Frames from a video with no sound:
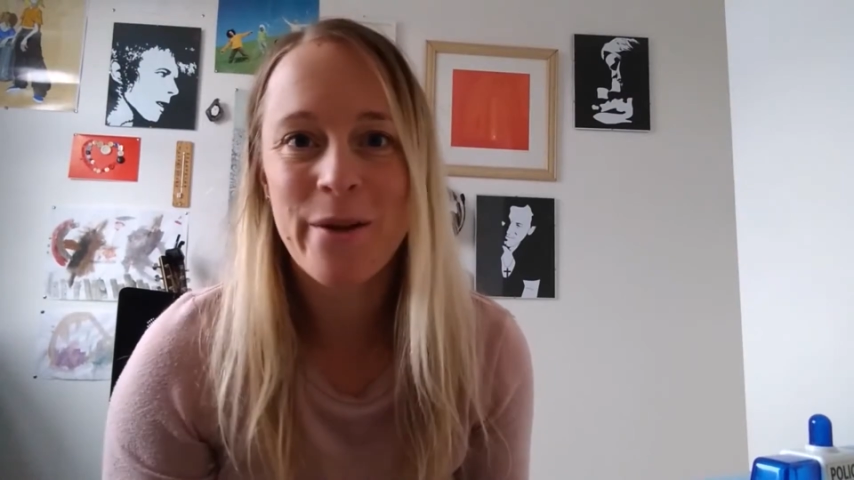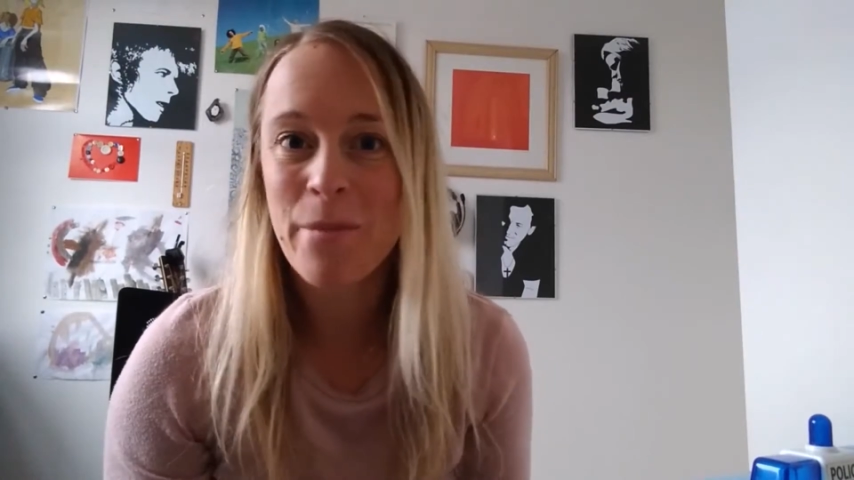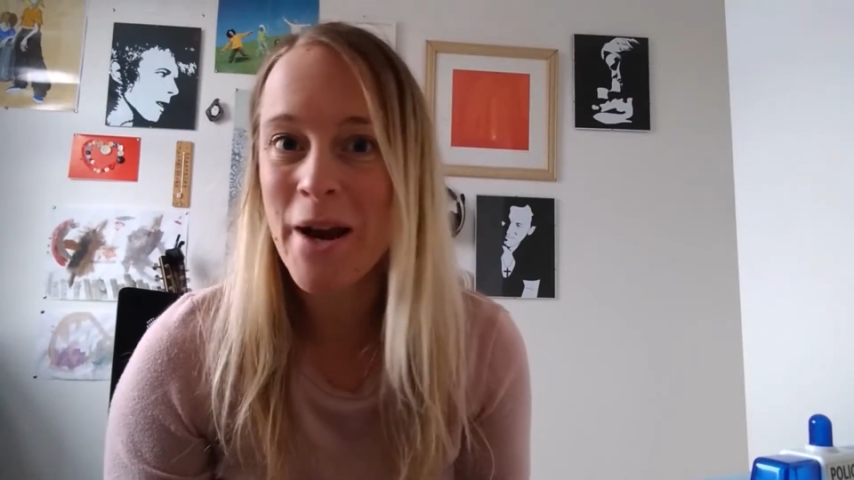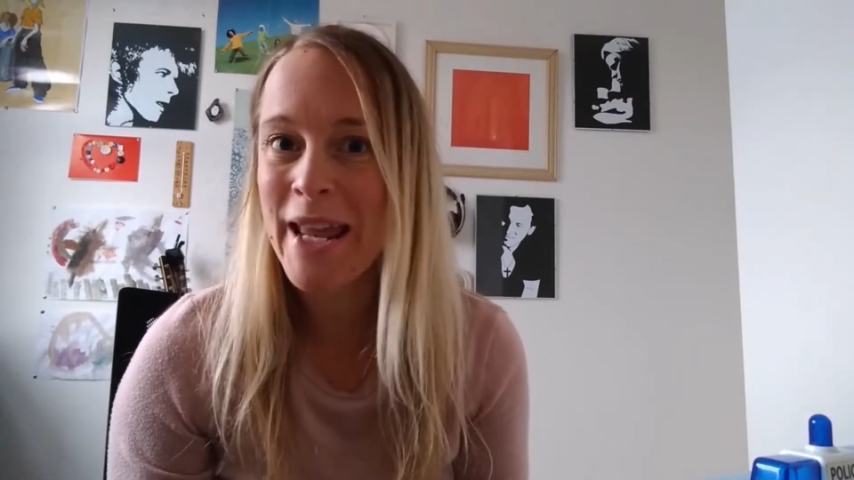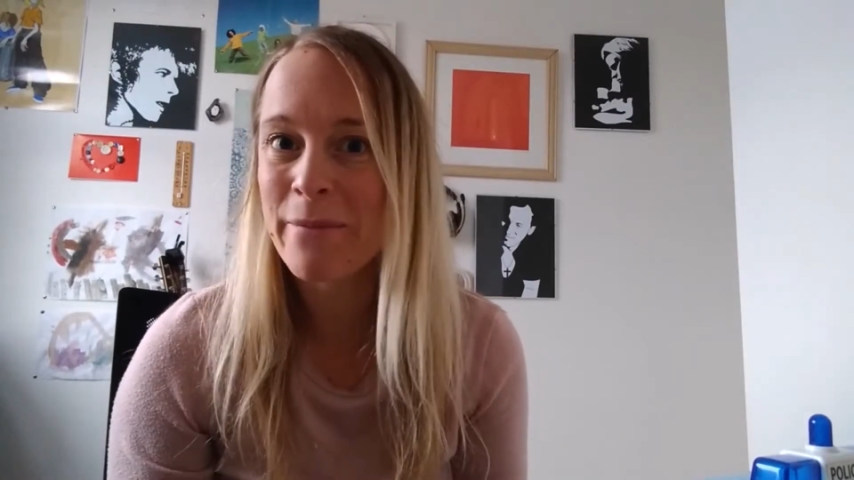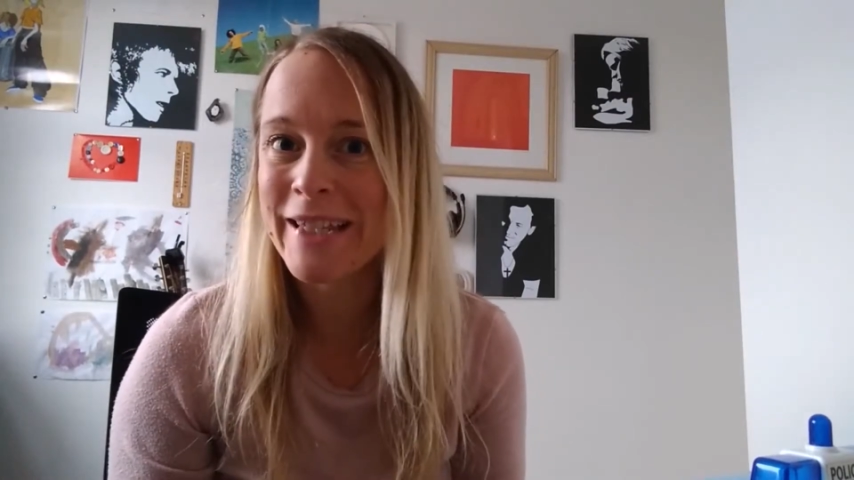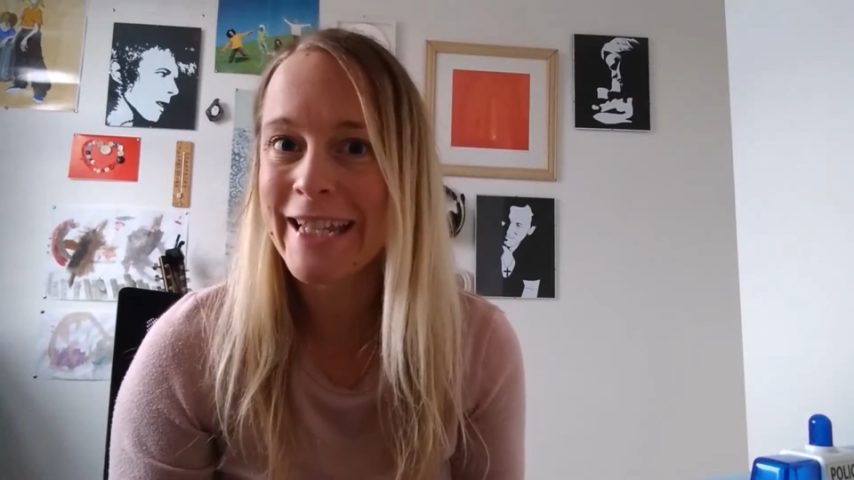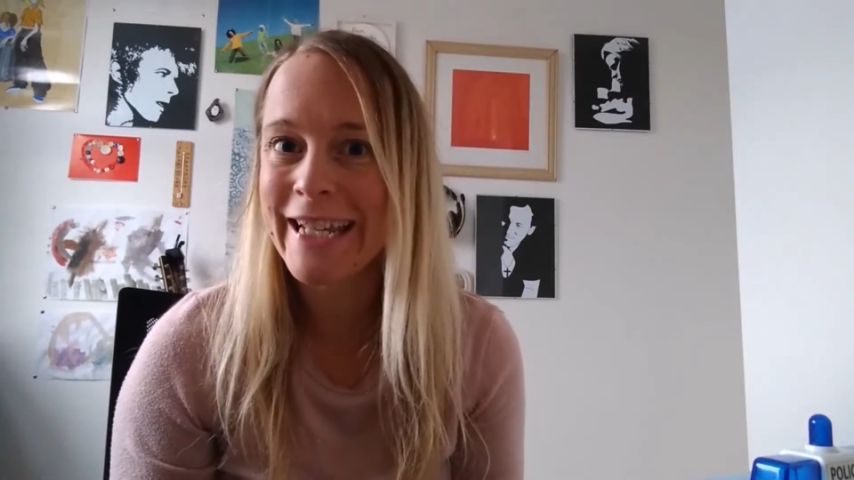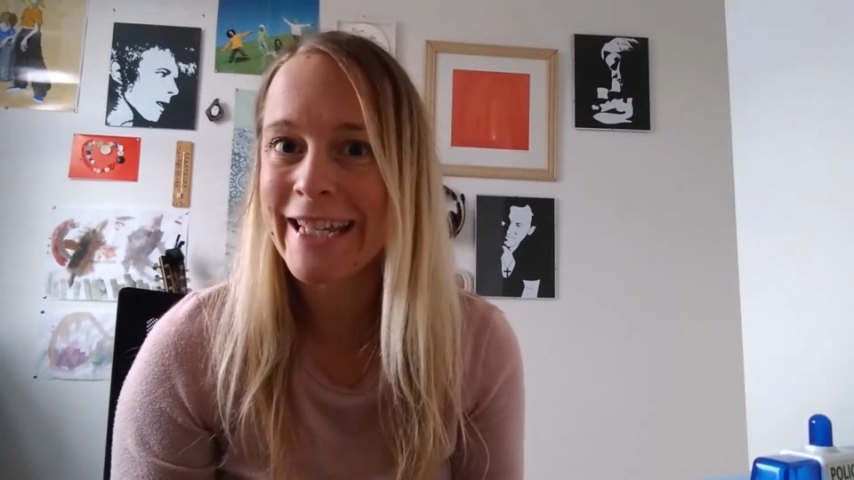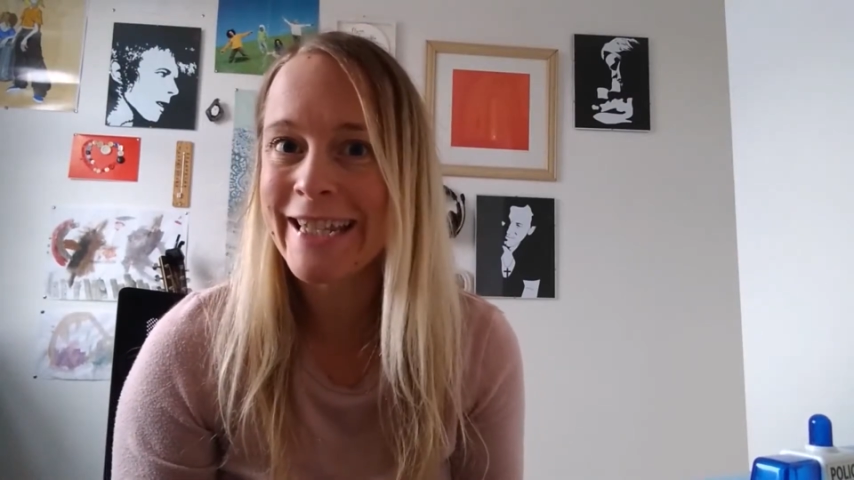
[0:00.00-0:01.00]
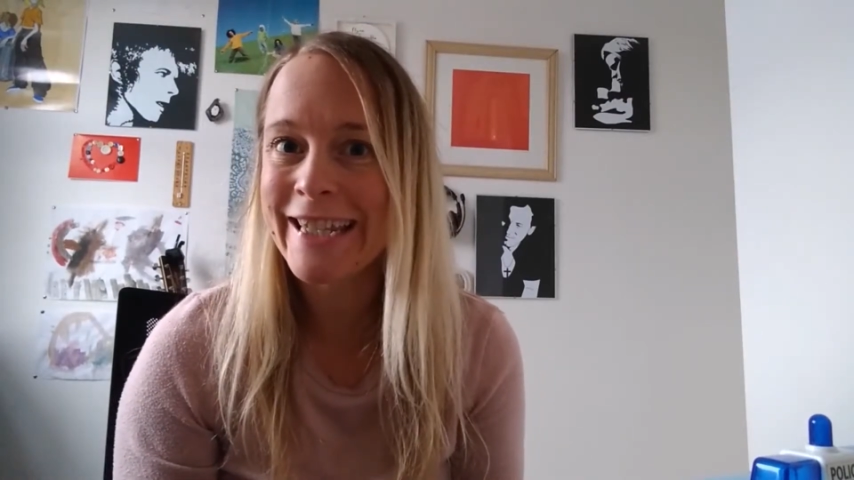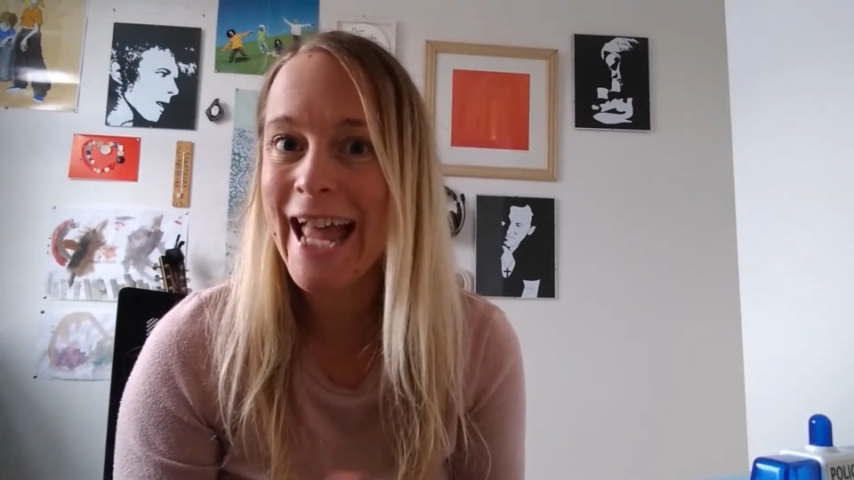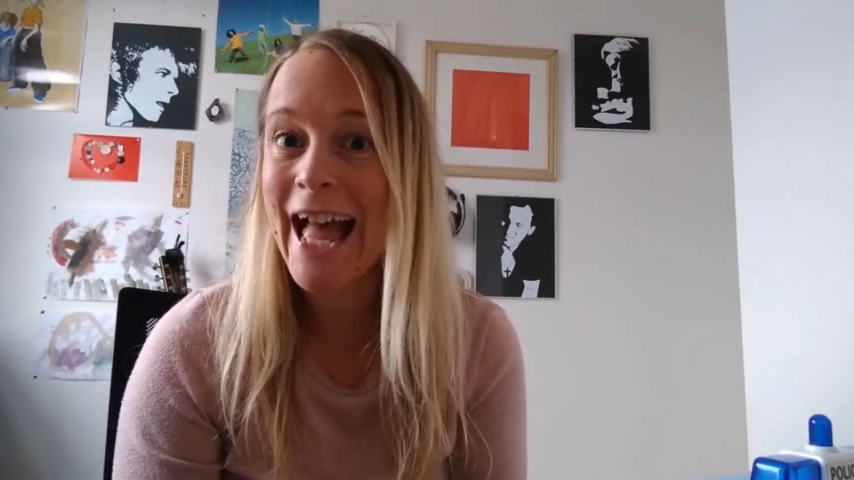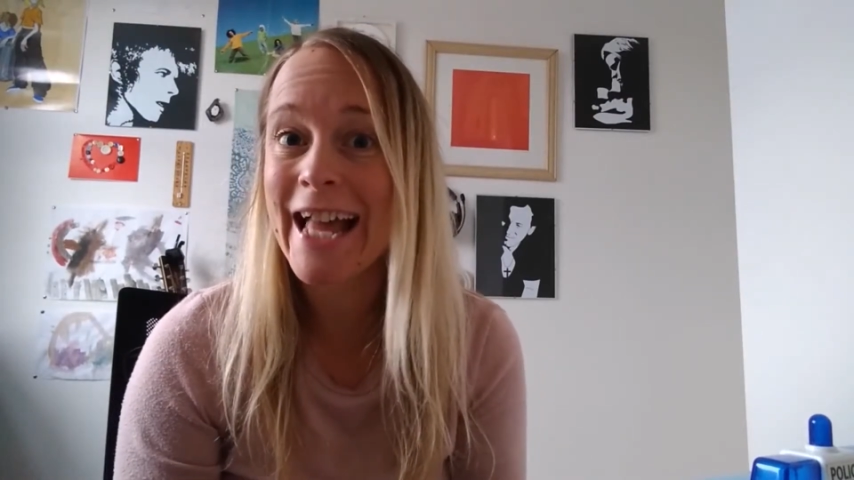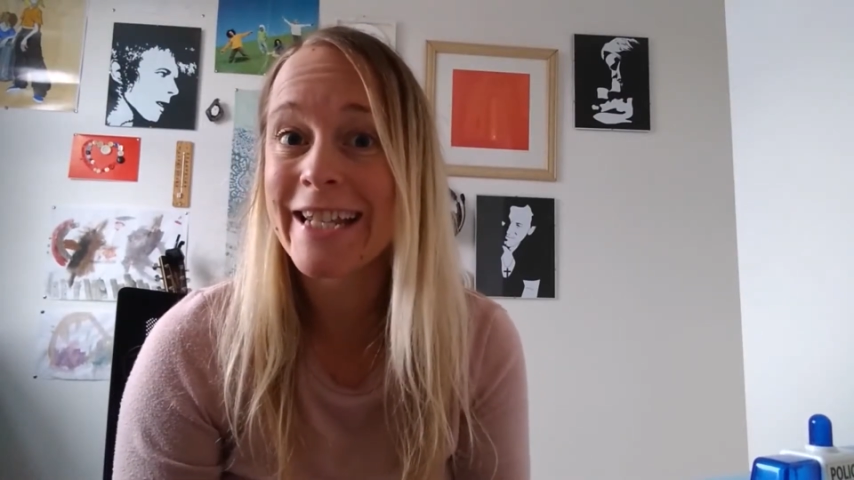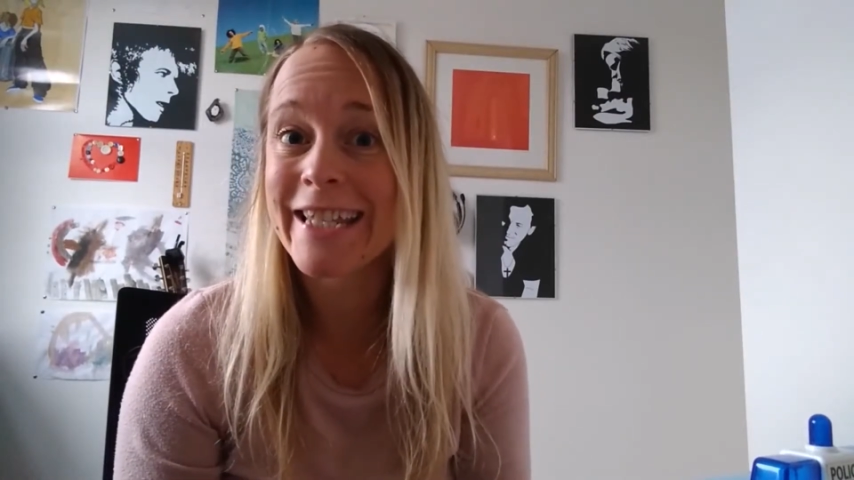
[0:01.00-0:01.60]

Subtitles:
My name's Liz, and